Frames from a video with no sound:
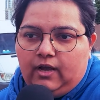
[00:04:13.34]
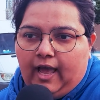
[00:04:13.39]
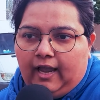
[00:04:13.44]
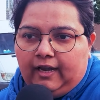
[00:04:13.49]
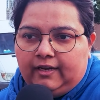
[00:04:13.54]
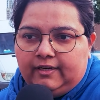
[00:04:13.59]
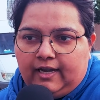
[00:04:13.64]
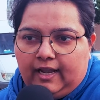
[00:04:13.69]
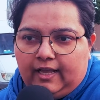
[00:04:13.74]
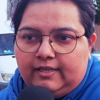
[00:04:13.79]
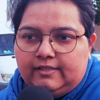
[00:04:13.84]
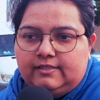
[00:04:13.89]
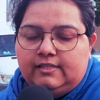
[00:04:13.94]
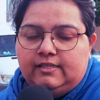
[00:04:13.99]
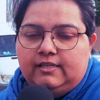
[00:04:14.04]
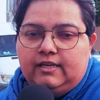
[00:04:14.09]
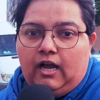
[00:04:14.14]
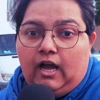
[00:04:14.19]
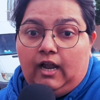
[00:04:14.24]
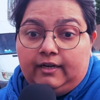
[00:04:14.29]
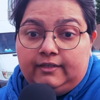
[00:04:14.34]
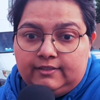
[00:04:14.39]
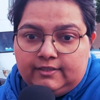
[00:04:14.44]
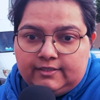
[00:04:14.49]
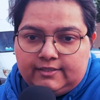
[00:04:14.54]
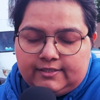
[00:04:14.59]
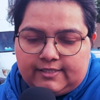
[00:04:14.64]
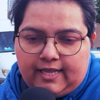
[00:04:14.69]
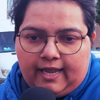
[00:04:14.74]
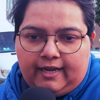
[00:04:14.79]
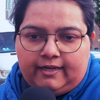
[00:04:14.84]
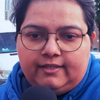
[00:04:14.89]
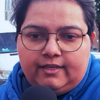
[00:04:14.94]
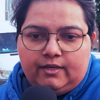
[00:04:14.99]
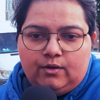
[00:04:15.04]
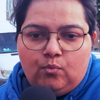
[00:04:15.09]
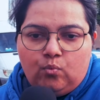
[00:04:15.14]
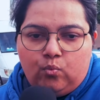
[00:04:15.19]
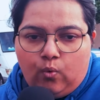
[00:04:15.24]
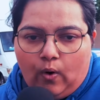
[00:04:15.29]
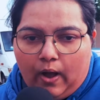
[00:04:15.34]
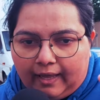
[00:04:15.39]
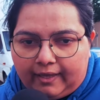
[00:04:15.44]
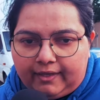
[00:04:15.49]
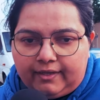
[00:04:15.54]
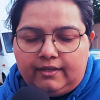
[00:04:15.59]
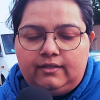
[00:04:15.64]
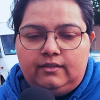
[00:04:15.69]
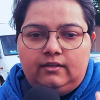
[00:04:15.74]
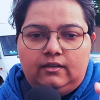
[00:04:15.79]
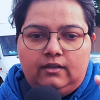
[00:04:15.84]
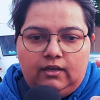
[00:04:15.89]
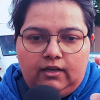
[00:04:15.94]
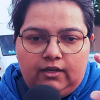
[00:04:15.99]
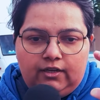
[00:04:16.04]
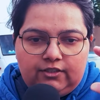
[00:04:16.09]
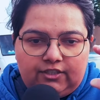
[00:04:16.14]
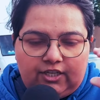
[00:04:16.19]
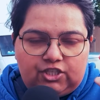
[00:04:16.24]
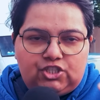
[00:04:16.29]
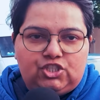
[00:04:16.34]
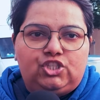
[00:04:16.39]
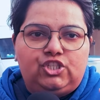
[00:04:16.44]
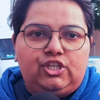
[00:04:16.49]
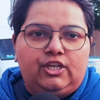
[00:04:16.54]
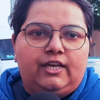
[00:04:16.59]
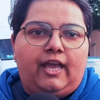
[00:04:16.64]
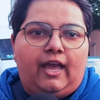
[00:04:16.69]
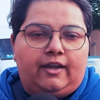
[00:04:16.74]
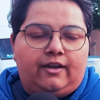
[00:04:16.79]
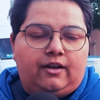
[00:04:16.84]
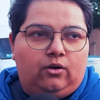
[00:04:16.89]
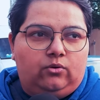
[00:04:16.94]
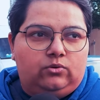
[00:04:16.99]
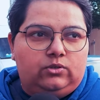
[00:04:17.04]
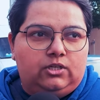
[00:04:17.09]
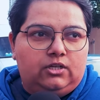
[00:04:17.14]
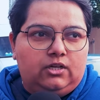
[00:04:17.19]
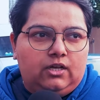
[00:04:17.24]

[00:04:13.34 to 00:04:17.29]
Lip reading: analyzing, understanding why does she get out.